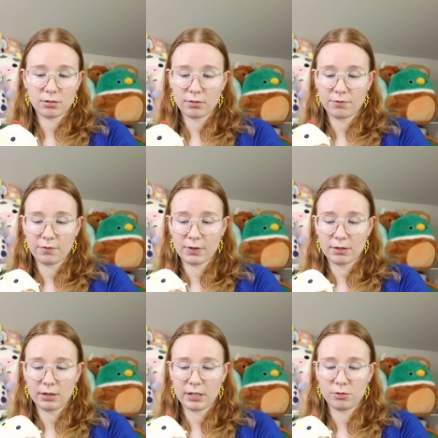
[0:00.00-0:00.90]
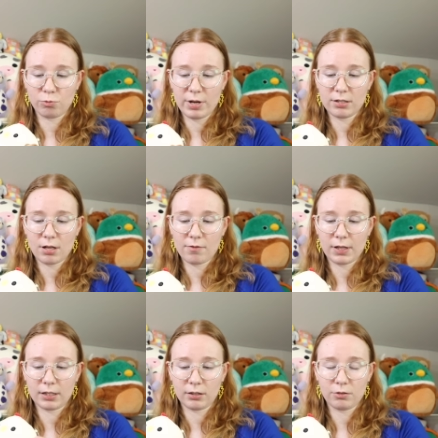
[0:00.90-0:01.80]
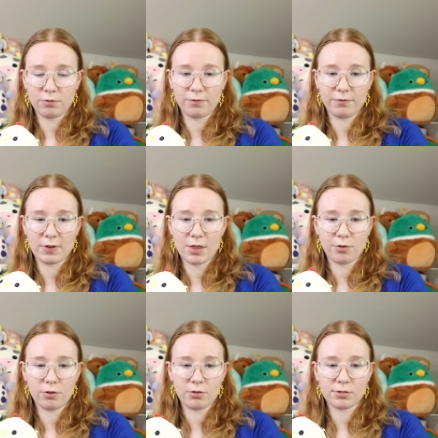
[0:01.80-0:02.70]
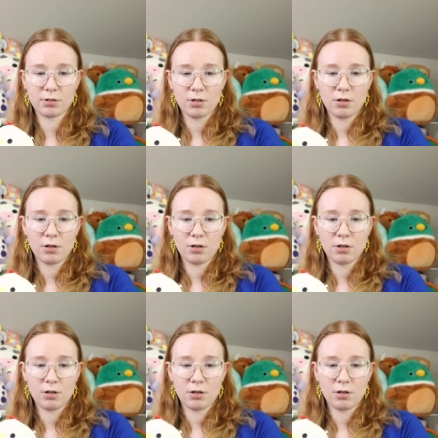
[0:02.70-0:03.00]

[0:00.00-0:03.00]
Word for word: fe his wings have like little feathers